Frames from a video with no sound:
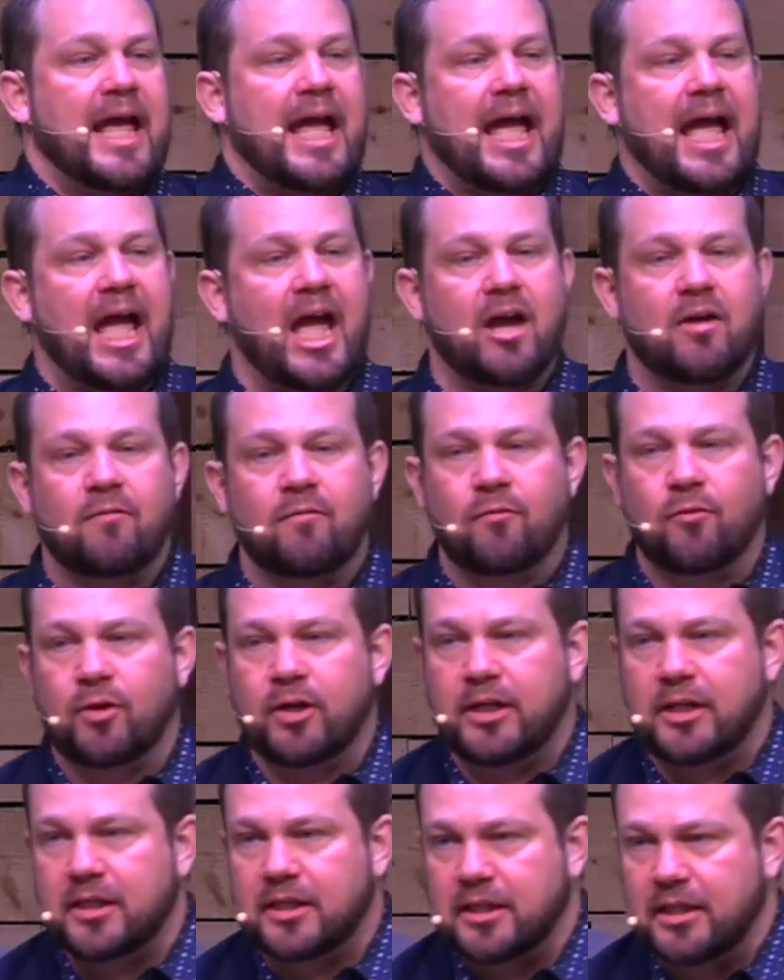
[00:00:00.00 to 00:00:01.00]

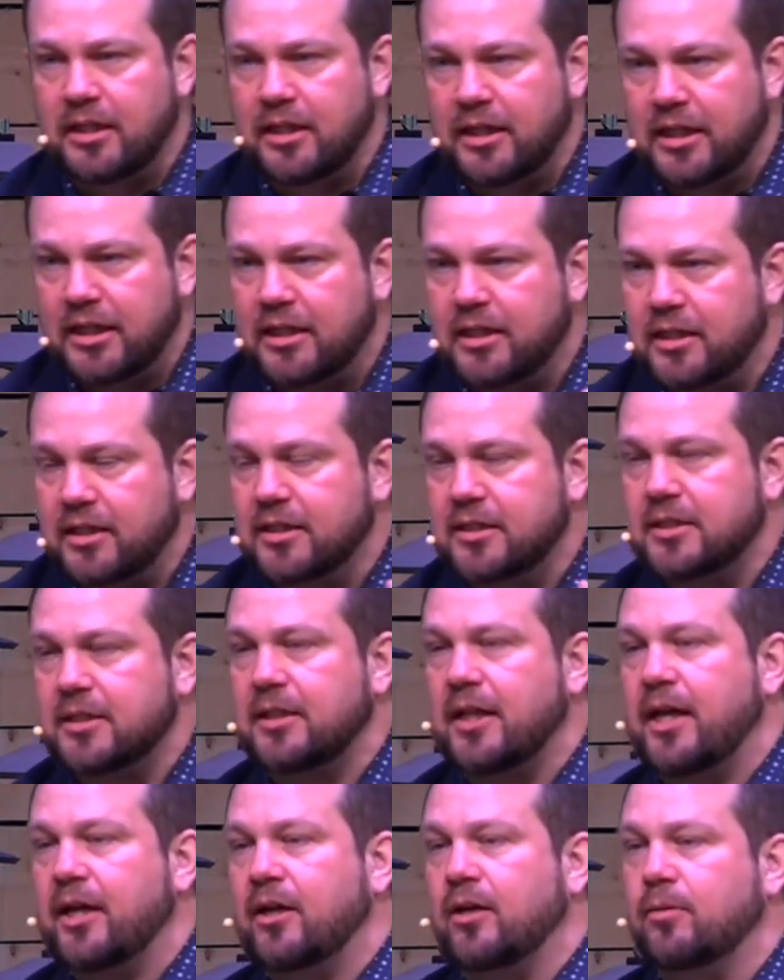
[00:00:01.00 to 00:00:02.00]
everything in this
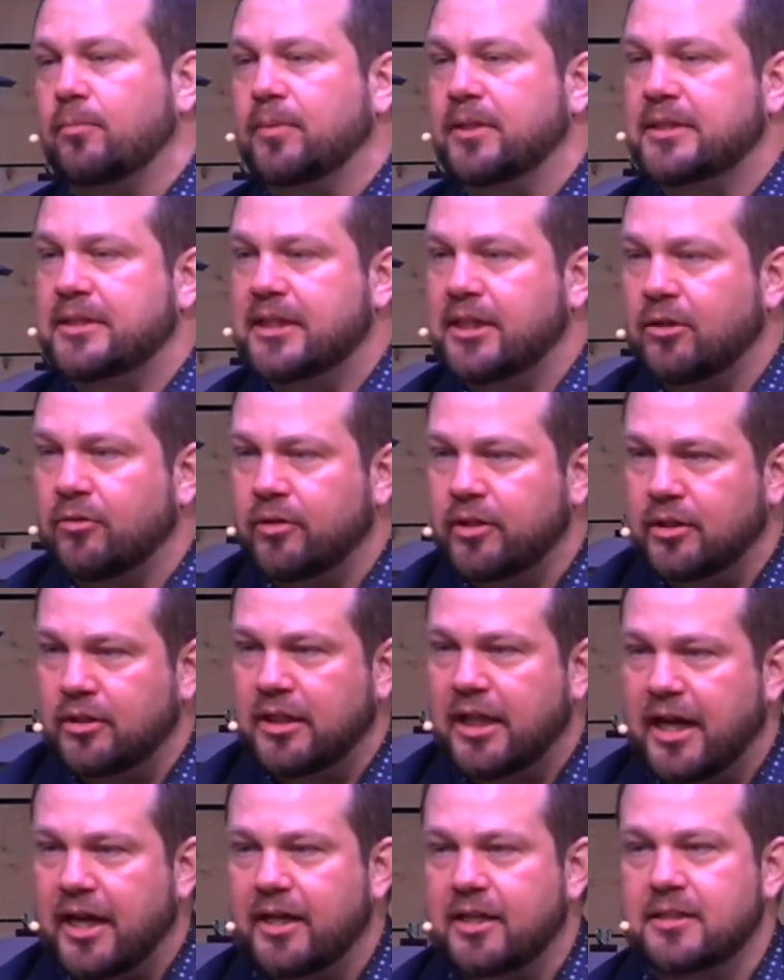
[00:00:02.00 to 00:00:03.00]
letter
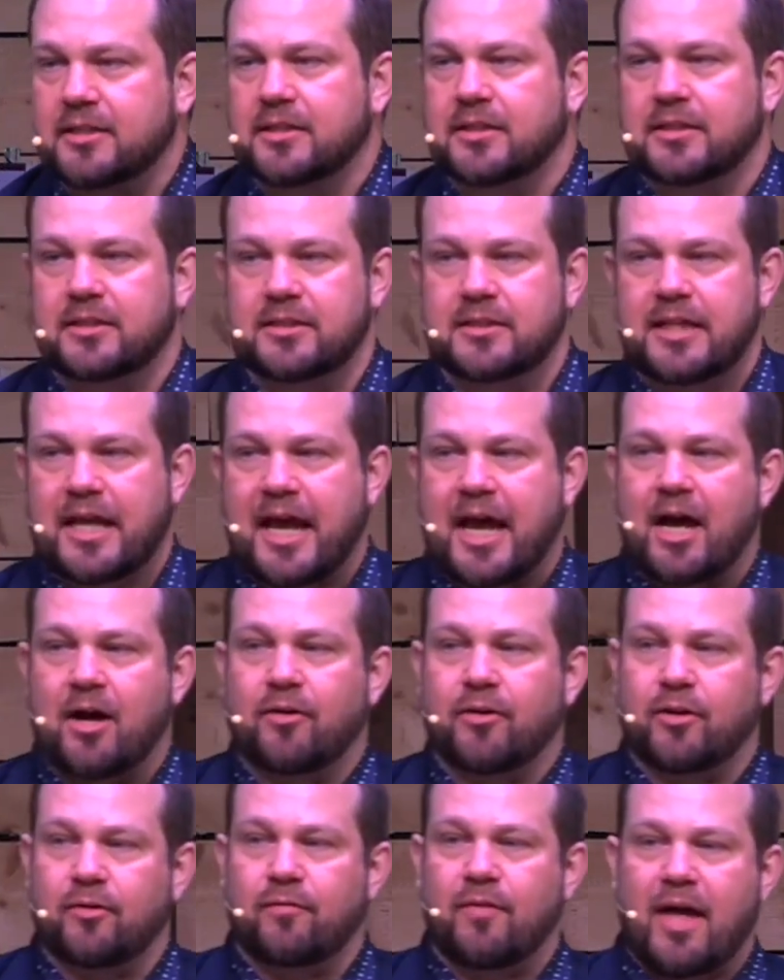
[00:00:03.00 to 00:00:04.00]
materializes out
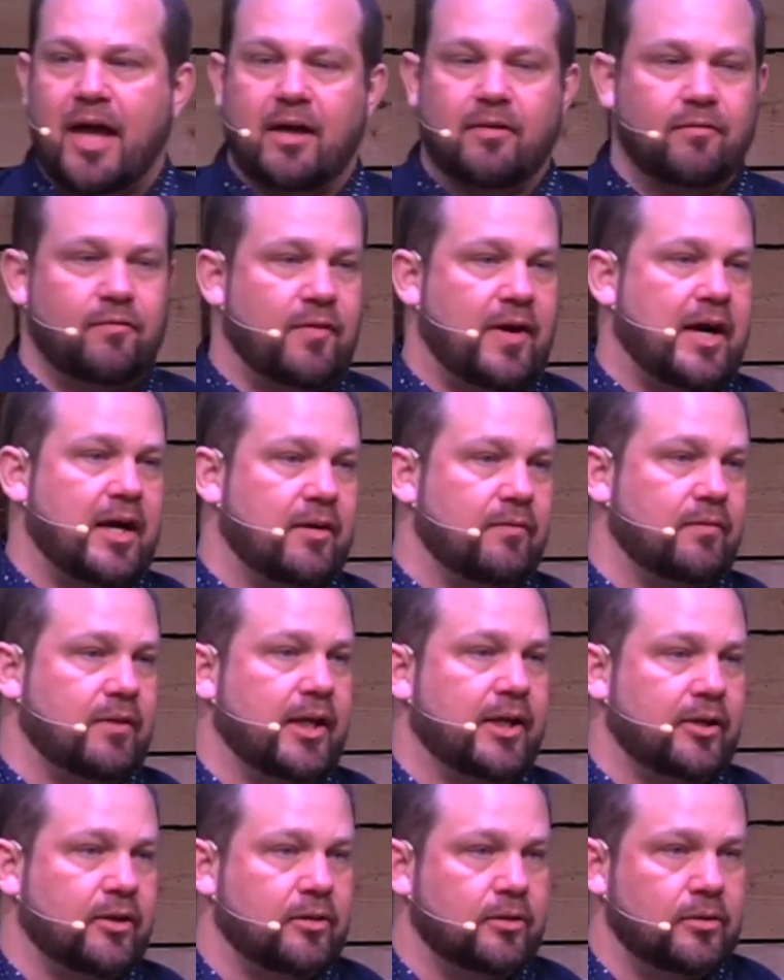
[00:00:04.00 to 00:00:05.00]
of that
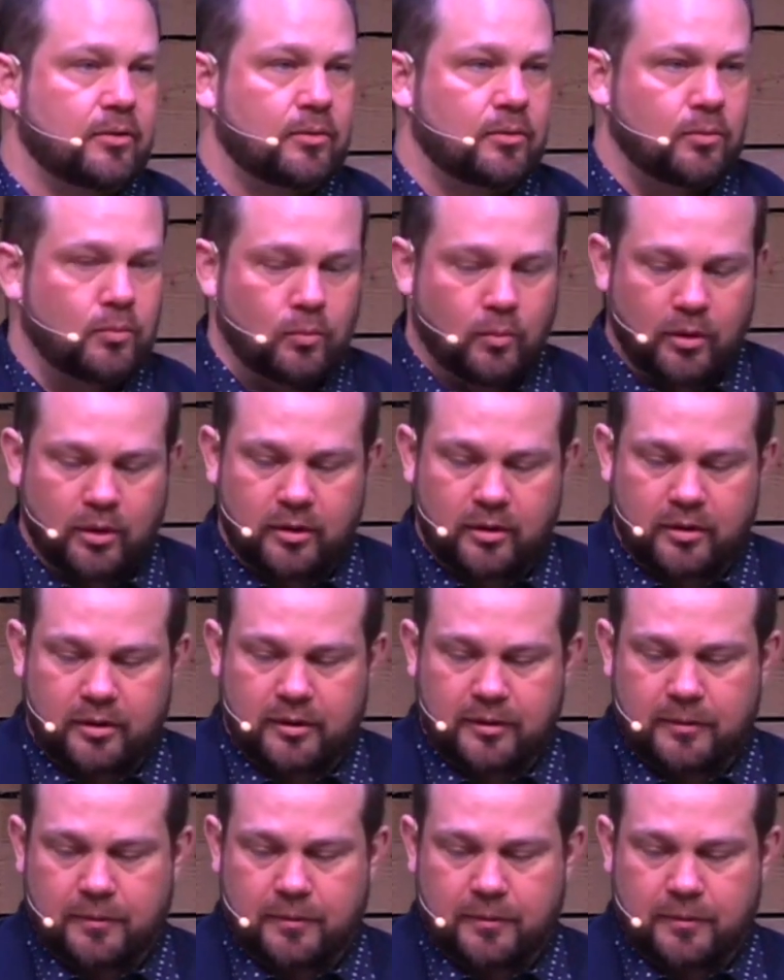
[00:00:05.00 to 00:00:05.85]
five-letter word.